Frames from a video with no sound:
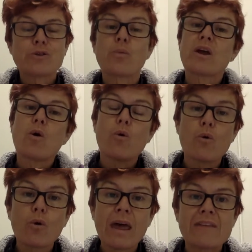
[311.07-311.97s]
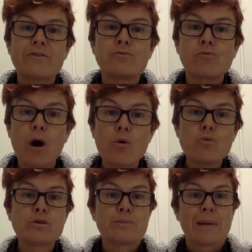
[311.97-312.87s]
We all have a role
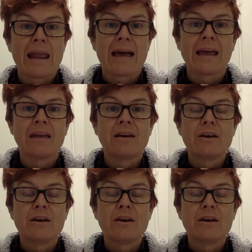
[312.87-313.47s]
to play.